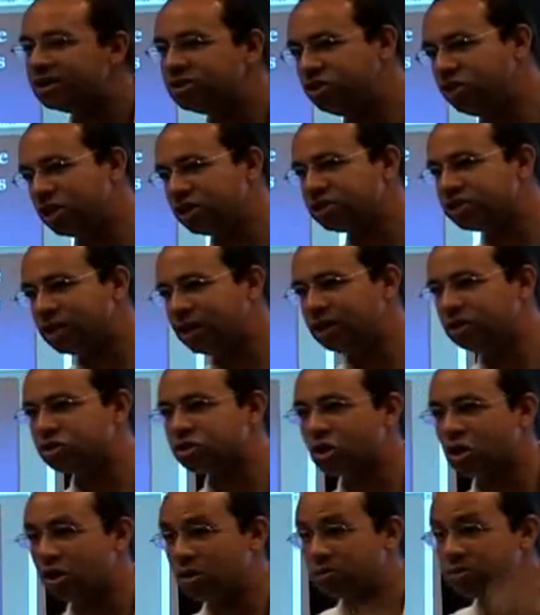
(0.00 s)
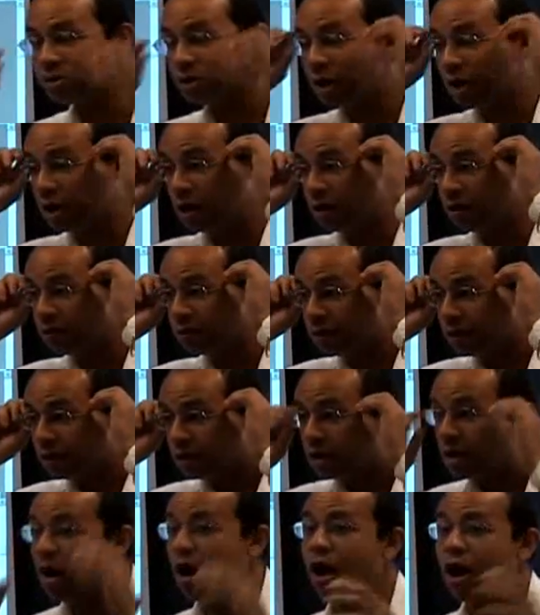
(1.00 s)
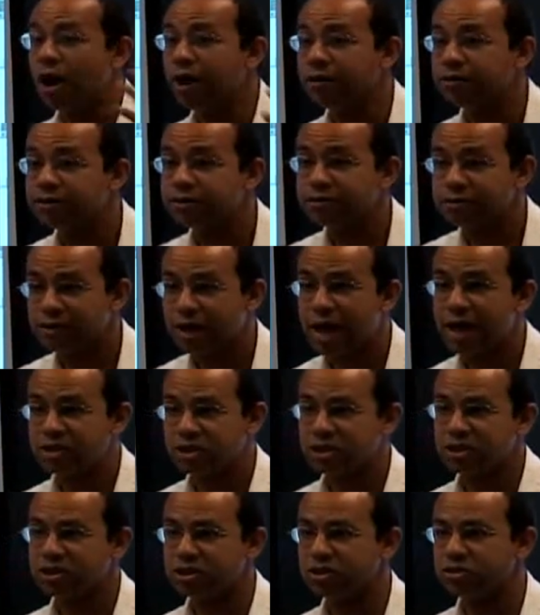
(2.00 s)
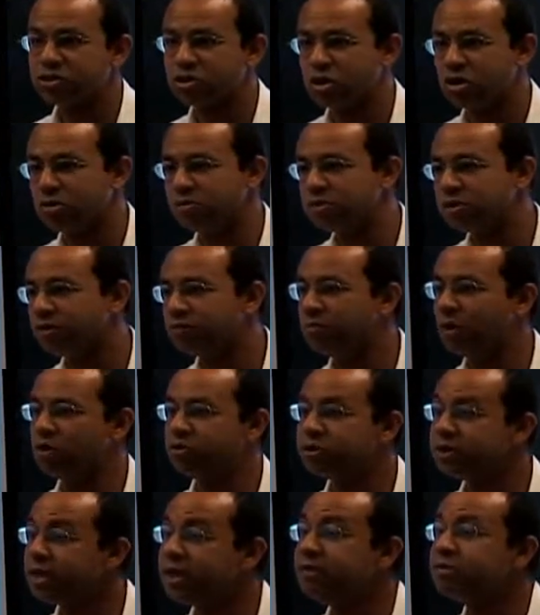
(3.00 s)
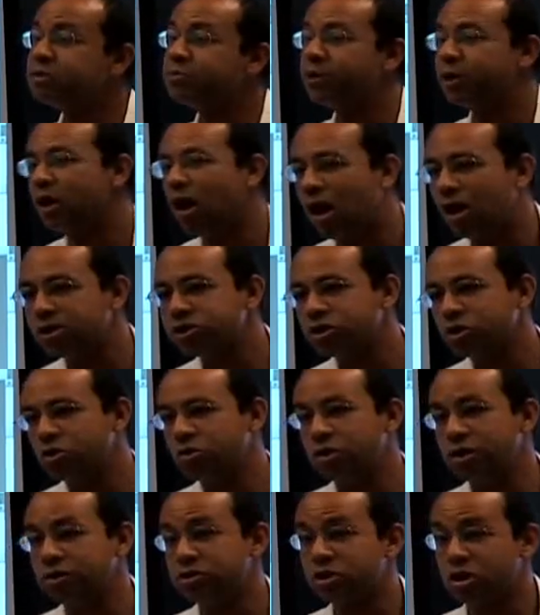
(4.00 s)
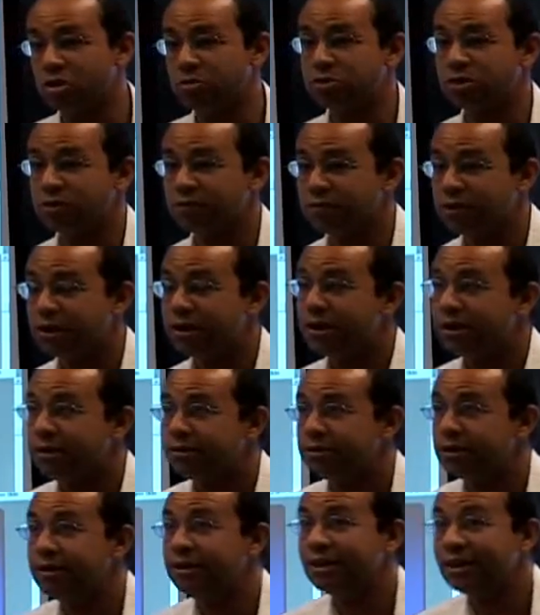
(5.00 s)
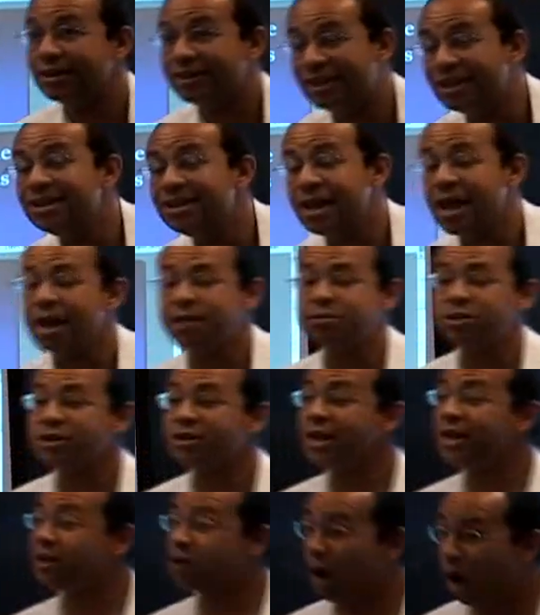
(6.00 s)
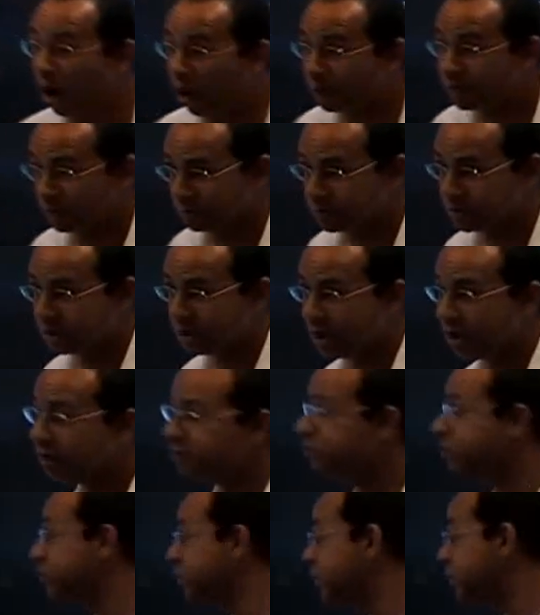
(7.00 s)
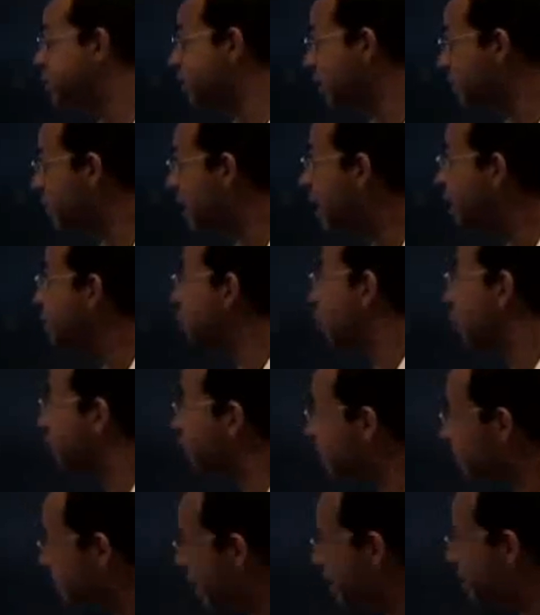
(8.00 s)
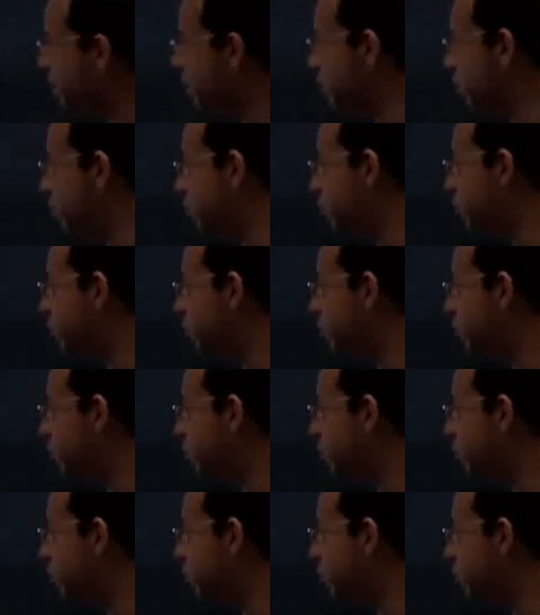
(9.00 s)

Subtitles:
just in terms of art, not just in terms of motifs, but also in terms of the names that they called themselves, Kemet or Kemetiu.